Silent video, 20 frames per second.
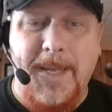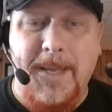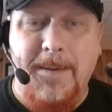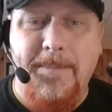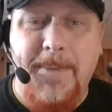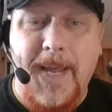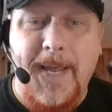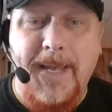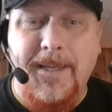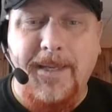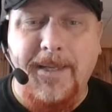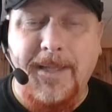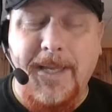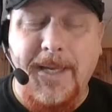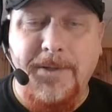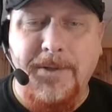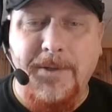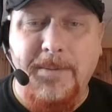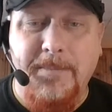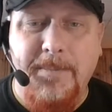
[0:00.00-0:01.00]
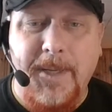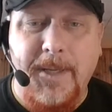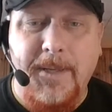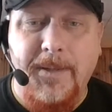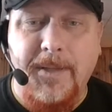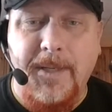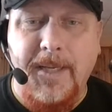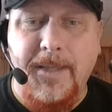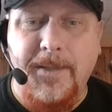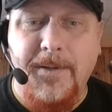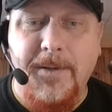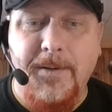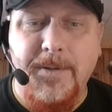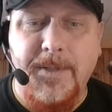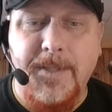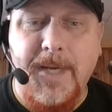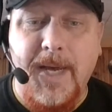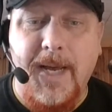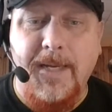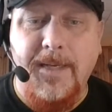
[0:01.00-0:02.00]
pay the electric bill and
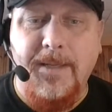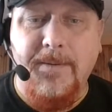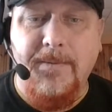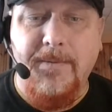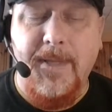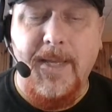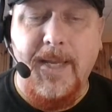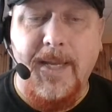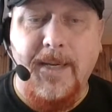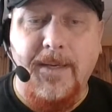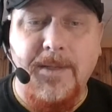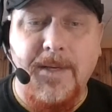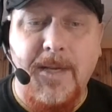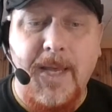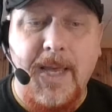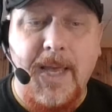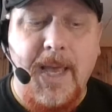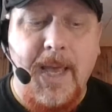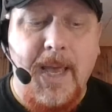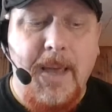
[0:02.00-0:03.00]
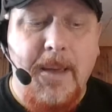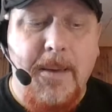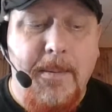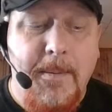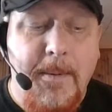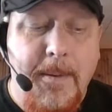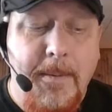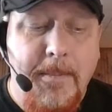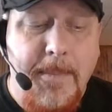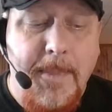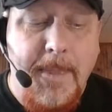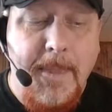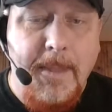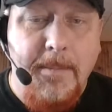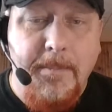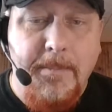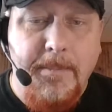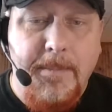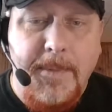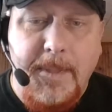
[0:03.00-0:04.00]
those kinds of things.
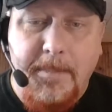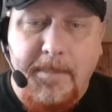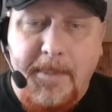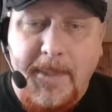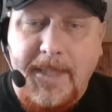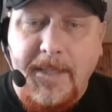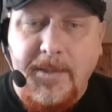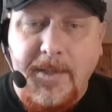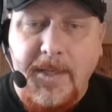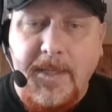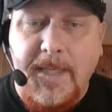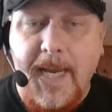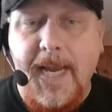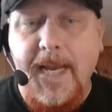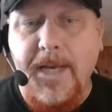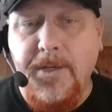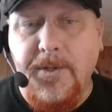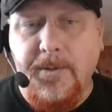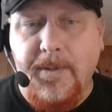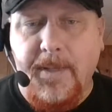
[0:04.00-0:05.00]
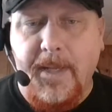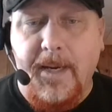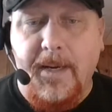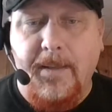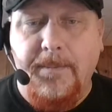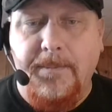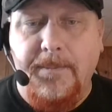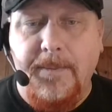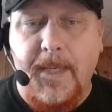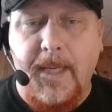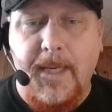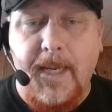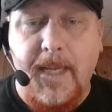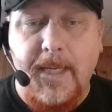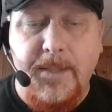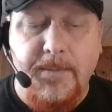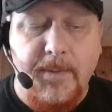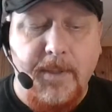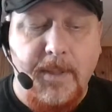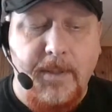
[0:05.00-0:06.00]
But there's a danger there, and
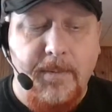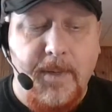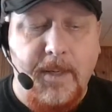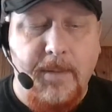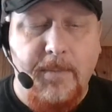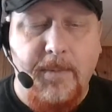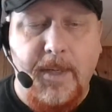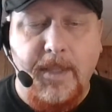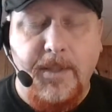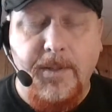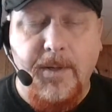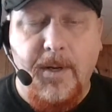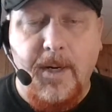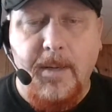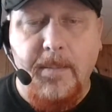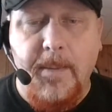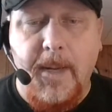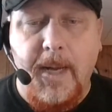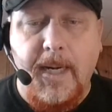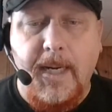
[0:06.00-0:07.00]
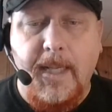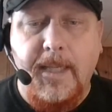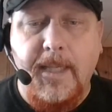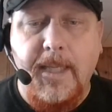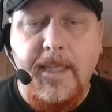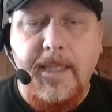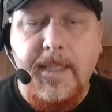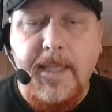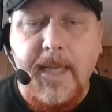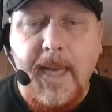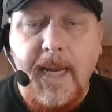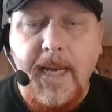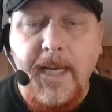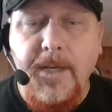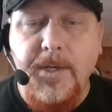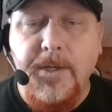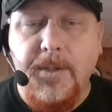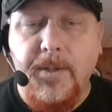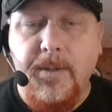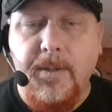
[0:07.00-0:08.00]
that's really what I want to talk about. And the
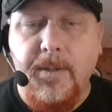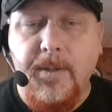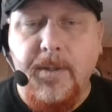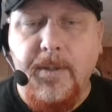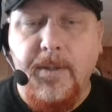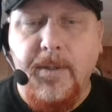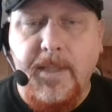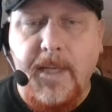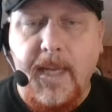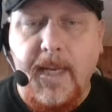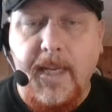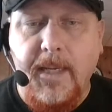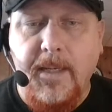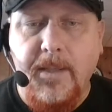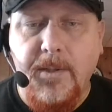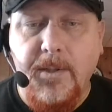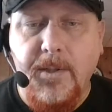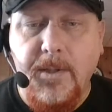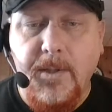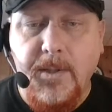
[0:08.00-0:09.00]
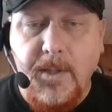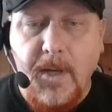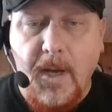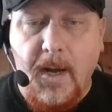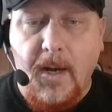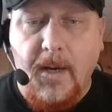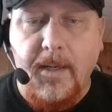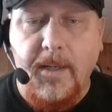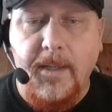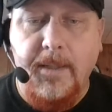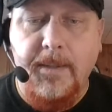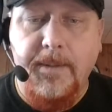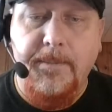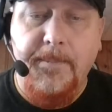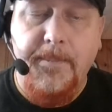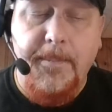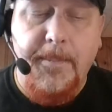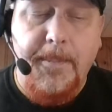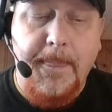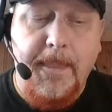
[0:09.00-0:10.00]
danger is getting stuck
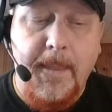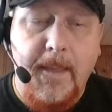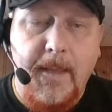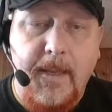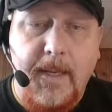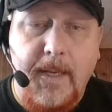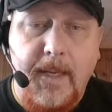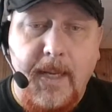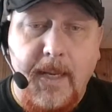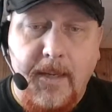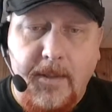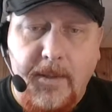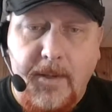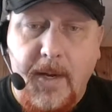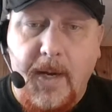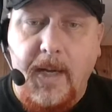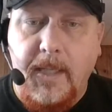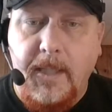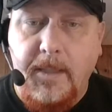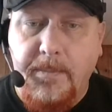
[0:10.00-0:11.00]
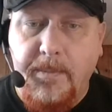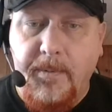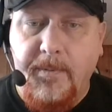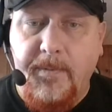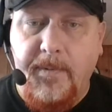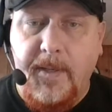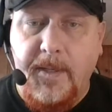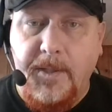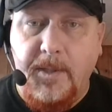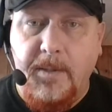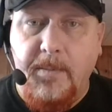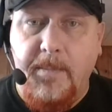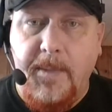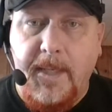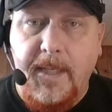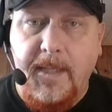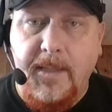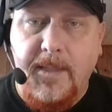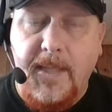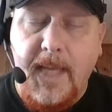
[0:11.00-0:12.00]
in God's provision,
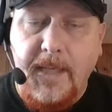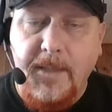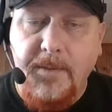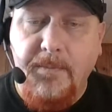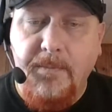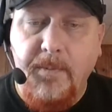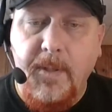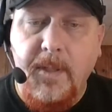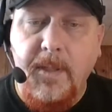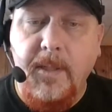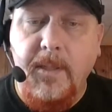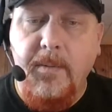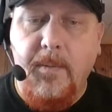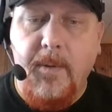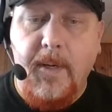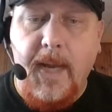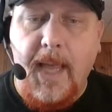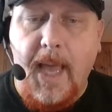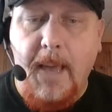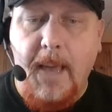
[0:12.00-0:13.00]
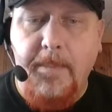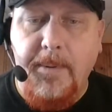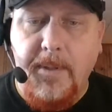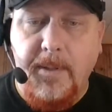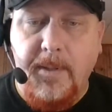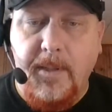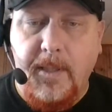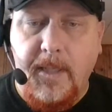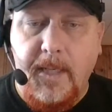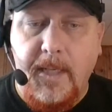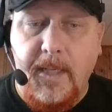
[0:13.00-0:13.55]
because that's really what happened to the